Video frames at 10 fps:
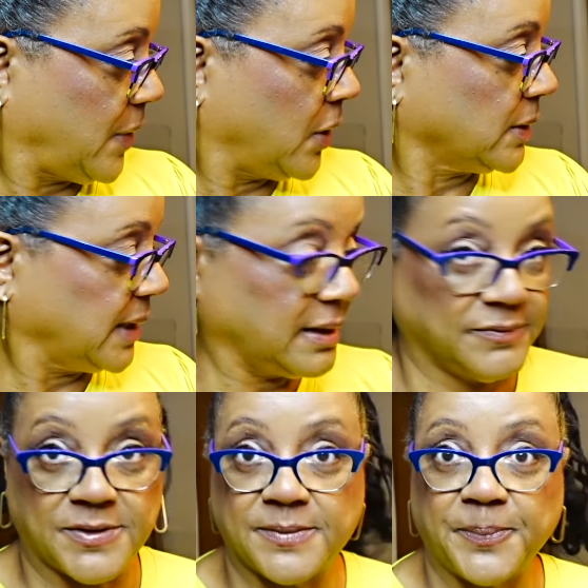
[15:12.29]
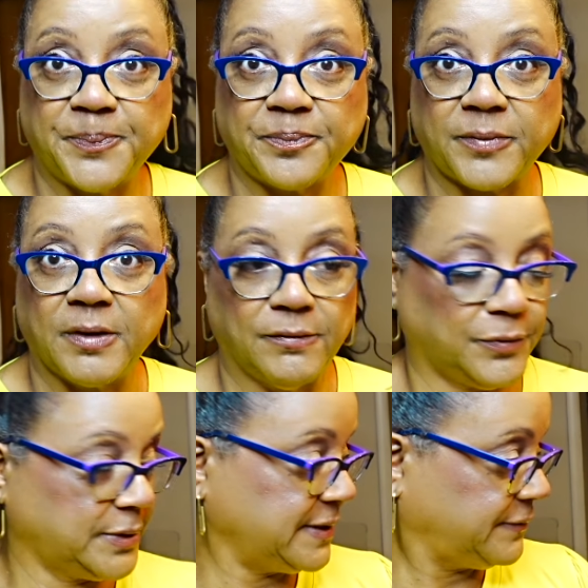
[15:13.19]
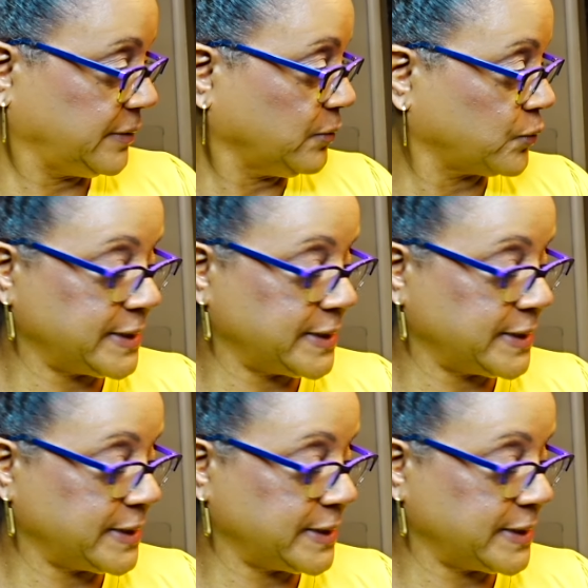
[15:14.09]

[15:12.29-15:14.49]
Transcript: are loves for different